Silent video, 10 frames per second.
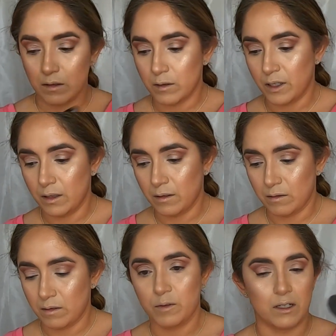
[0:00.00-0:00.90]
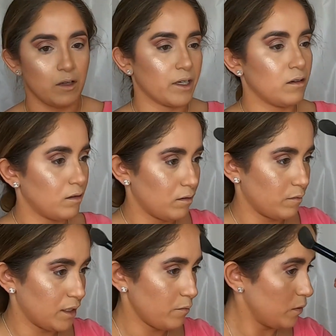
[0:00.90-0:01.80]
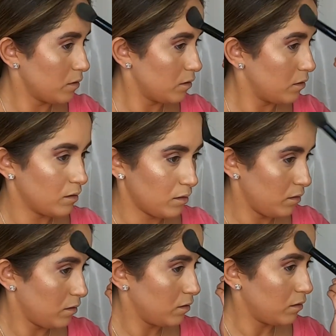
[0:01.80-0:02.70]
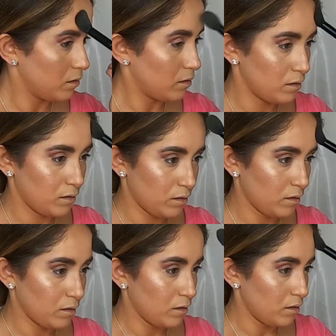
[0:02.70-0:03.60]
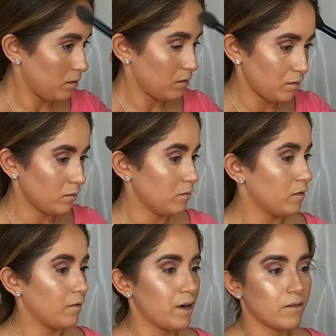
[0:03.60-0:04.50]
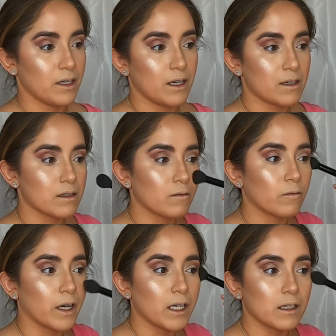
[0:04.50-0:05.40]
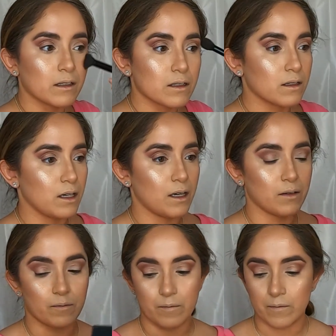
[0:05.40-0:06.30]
So, let's have it on my temples. Oh, we're very nice and radiant today.